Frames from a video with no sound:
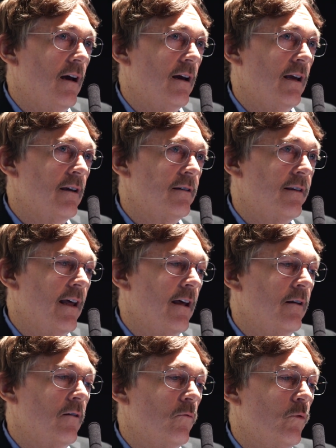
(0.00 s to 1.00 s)
is
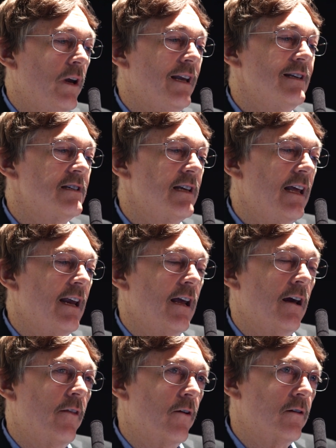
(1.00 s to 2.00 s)
that we didn't see
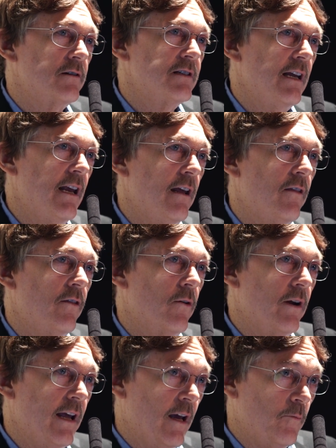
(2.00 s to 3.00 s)
any other
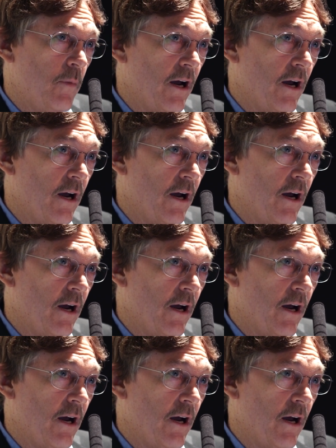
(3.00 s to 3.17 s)
CD38